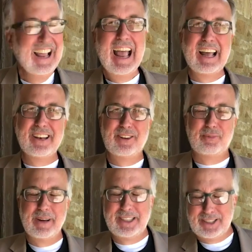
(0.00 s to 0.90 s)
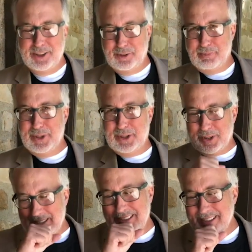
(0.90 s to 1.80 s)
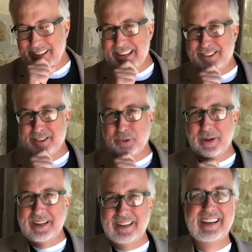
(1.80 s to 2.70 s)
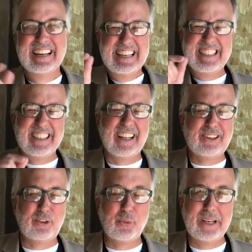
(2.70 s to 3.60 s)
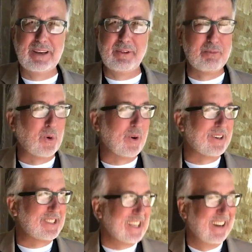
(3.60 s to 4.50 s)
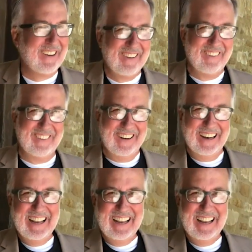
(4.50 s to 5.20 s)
And as much as Patrizio likes to win, she likes to win even more. So